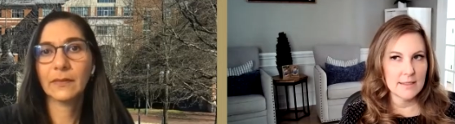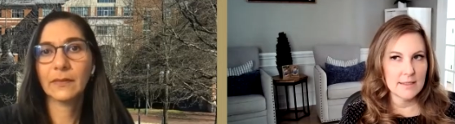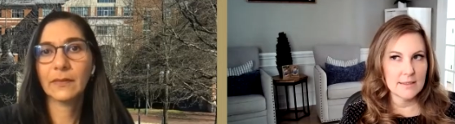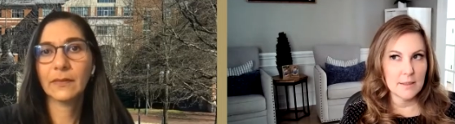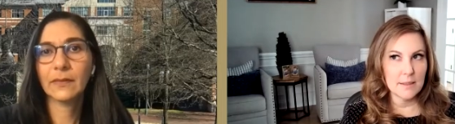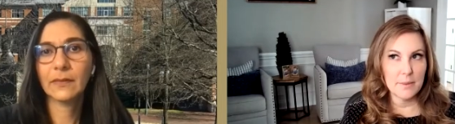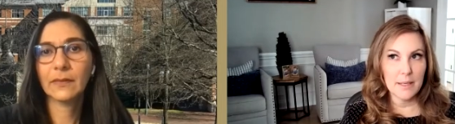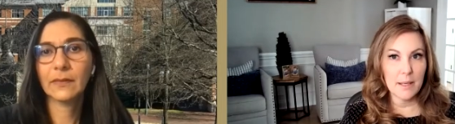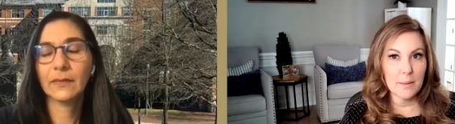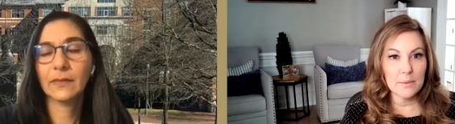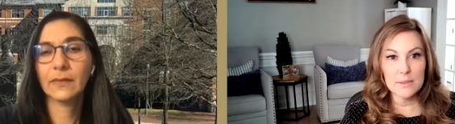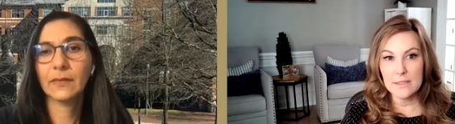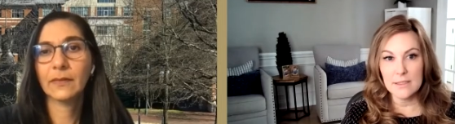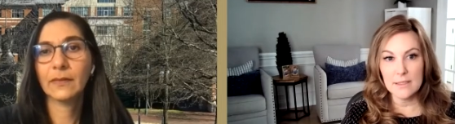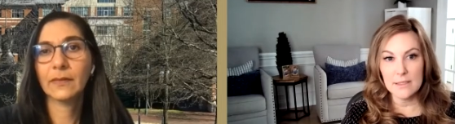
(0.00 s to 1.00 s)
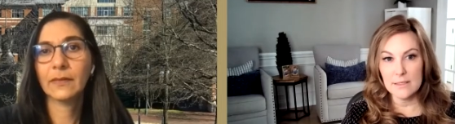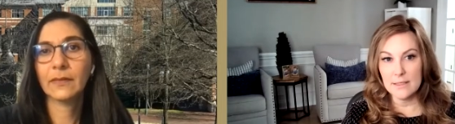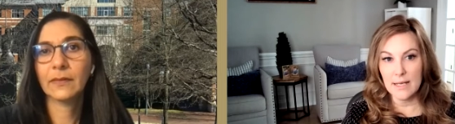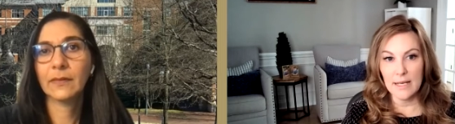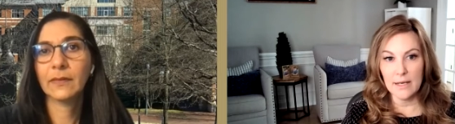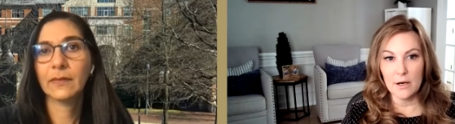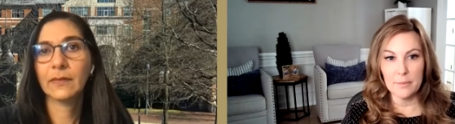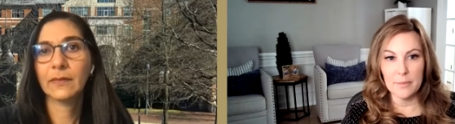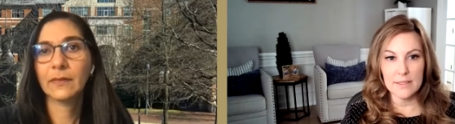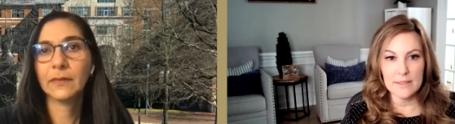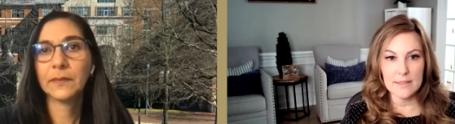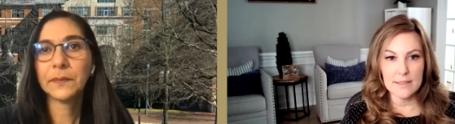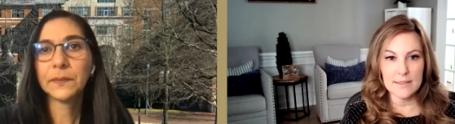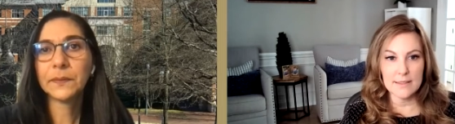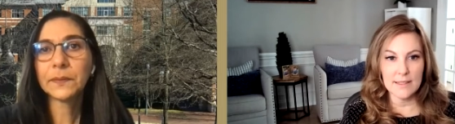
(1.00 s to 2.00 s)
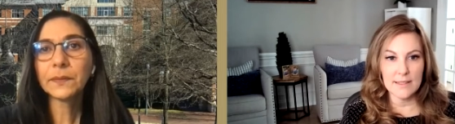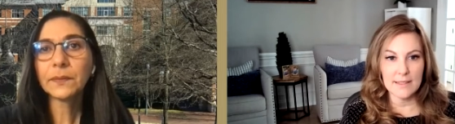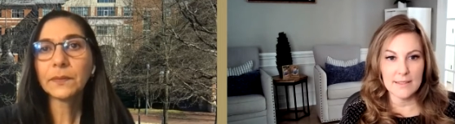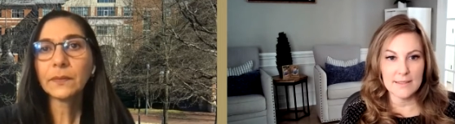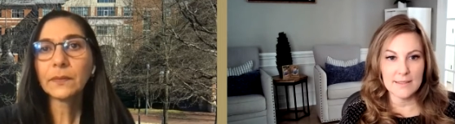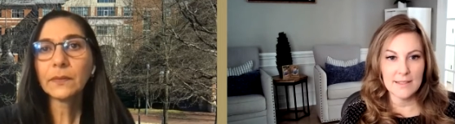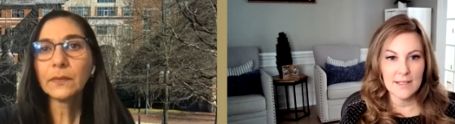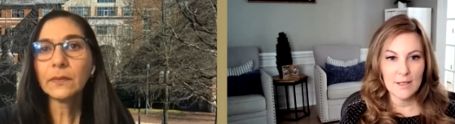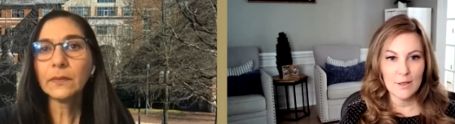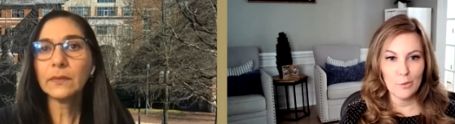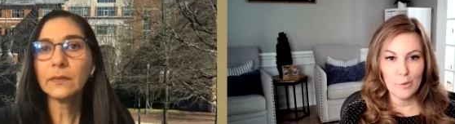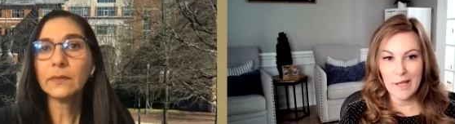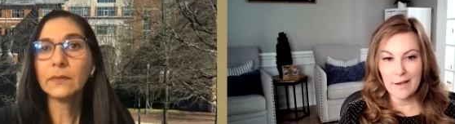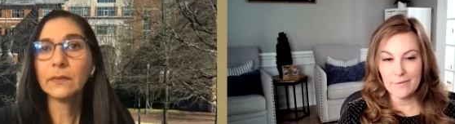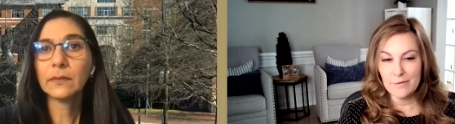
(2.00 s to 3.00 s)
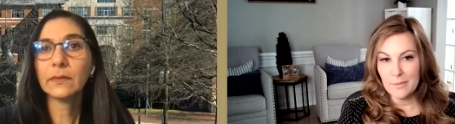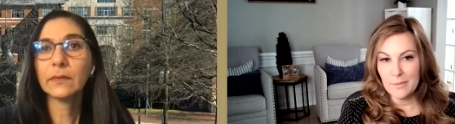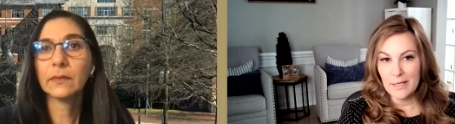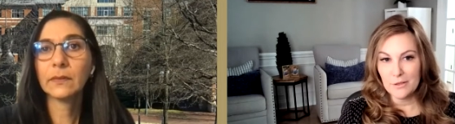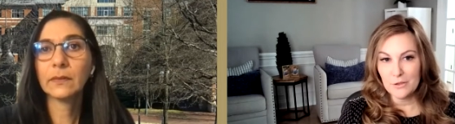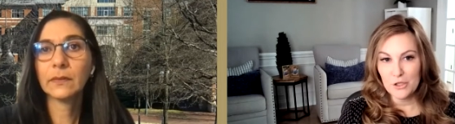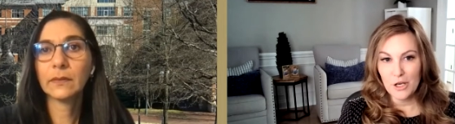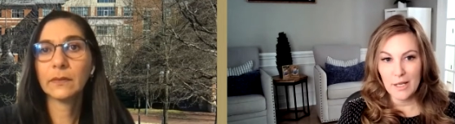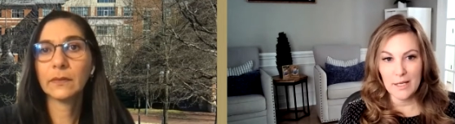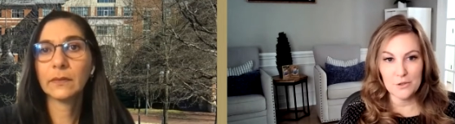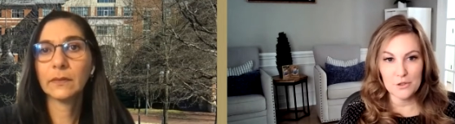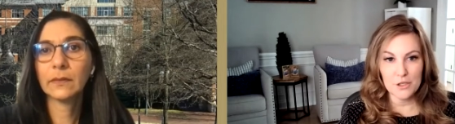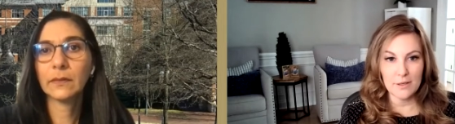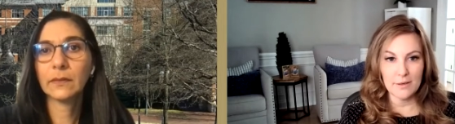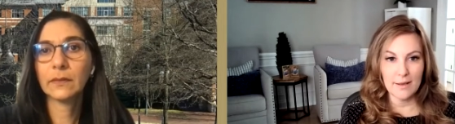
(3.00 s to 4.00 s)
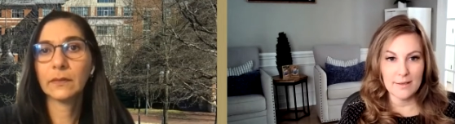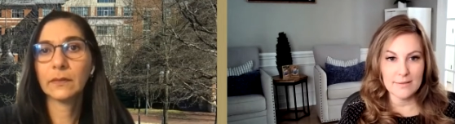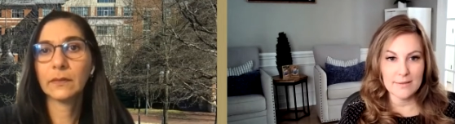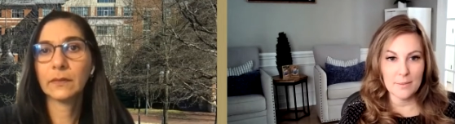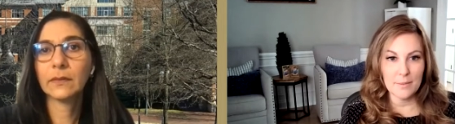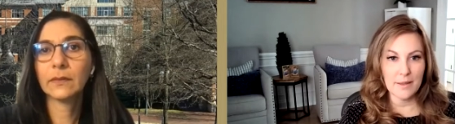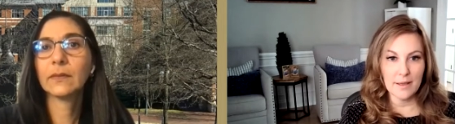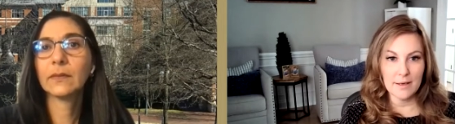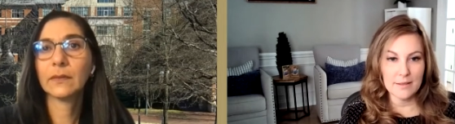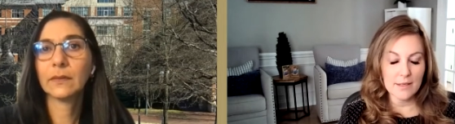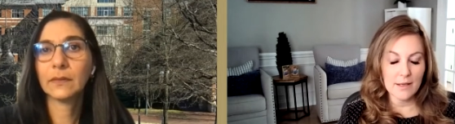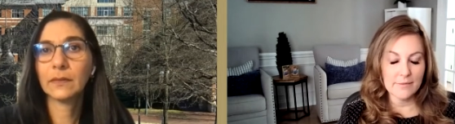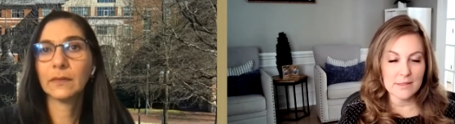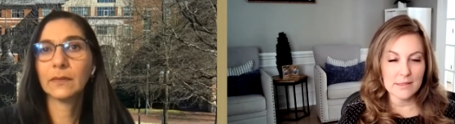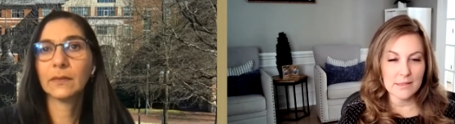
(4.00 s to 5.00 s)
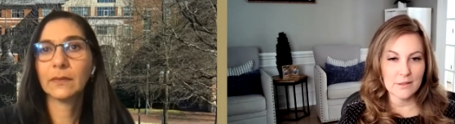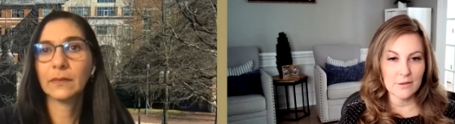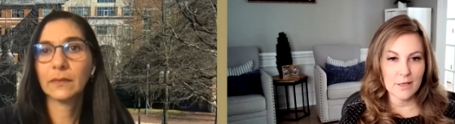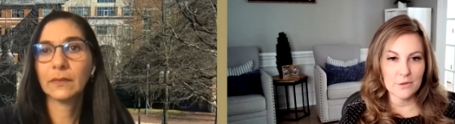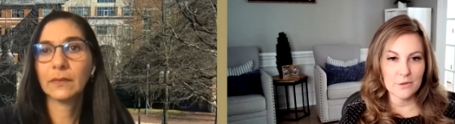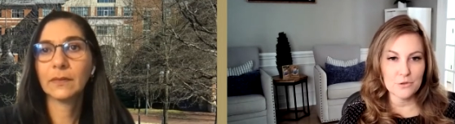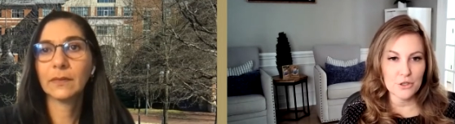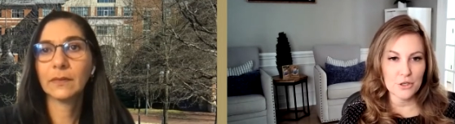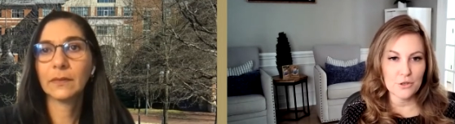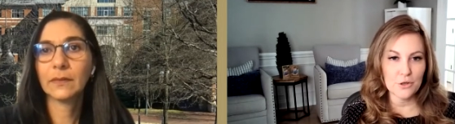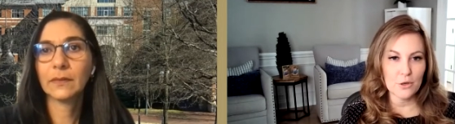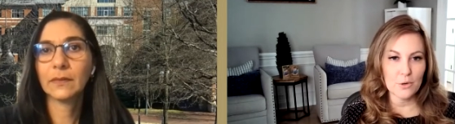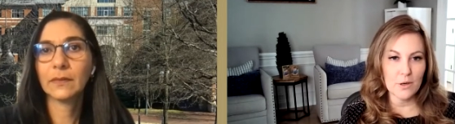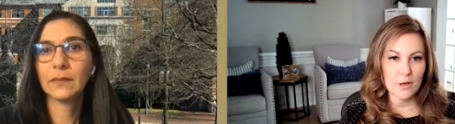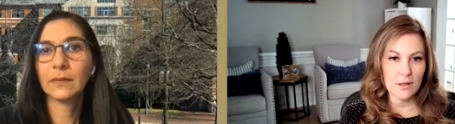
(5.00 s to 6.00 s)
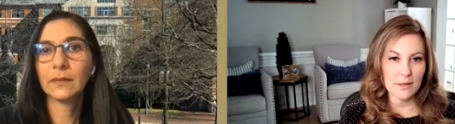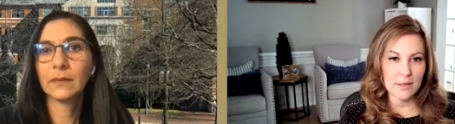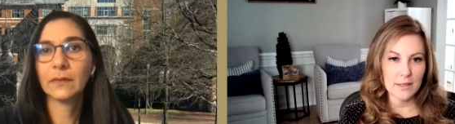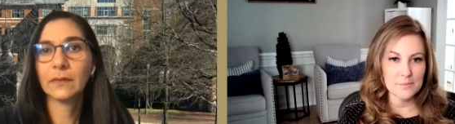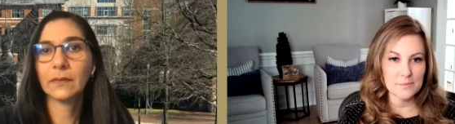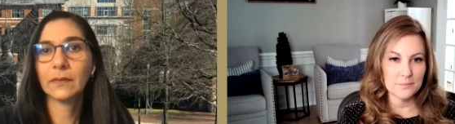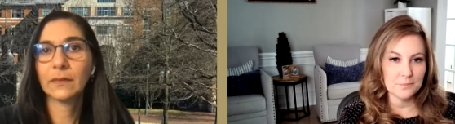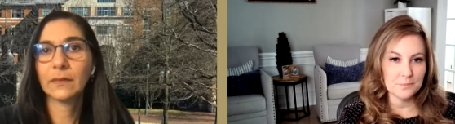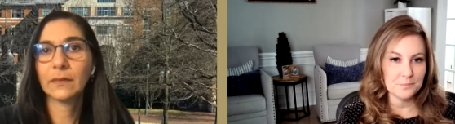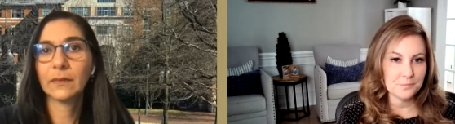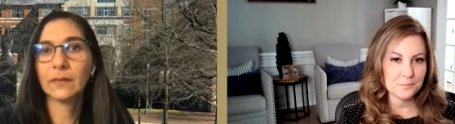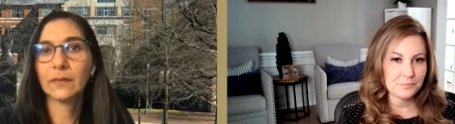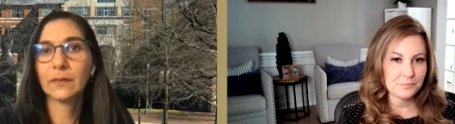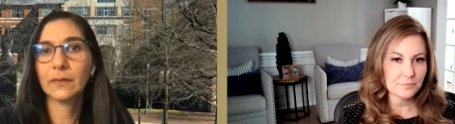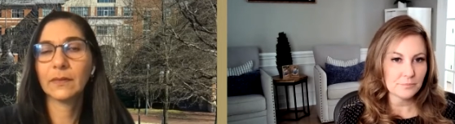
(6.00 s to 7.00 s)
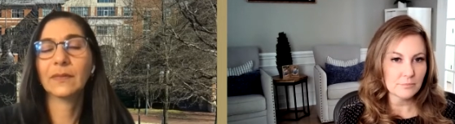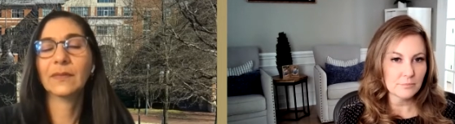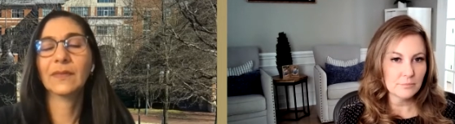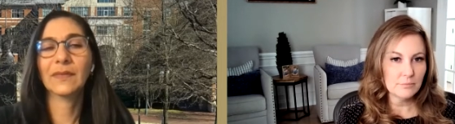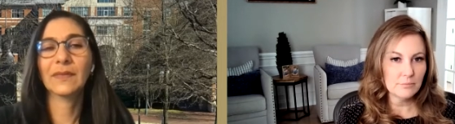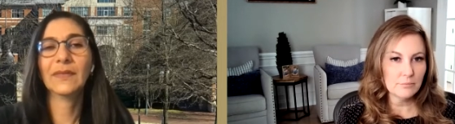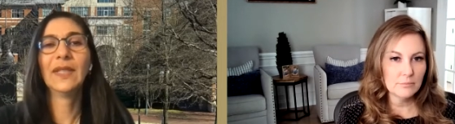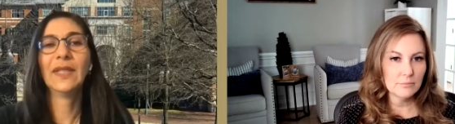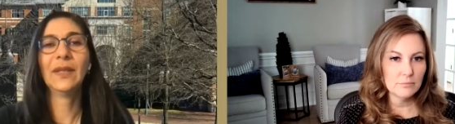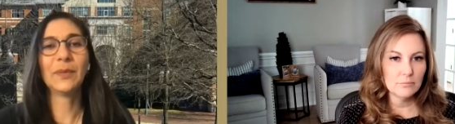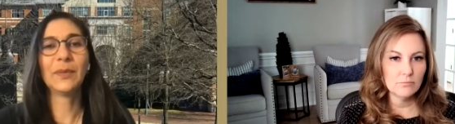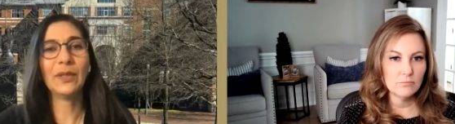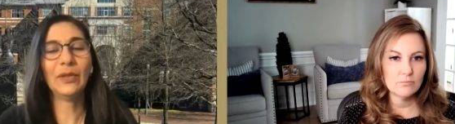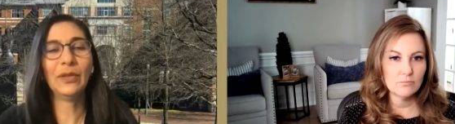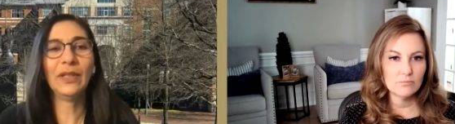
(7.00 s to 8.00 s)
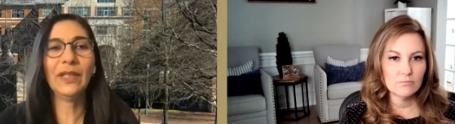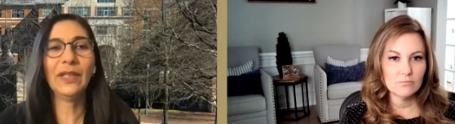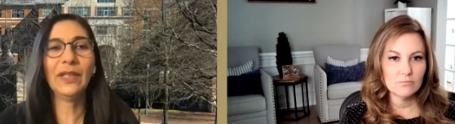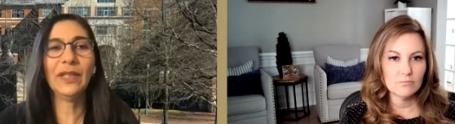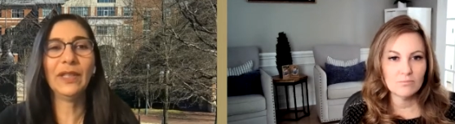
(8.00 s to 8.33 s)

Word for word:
Speaker 1: to be able to sustain our businesses, we mm-hmm. have to make a change. And, and some of that is obviously around gender equality.
Speaker 2: Absolutely.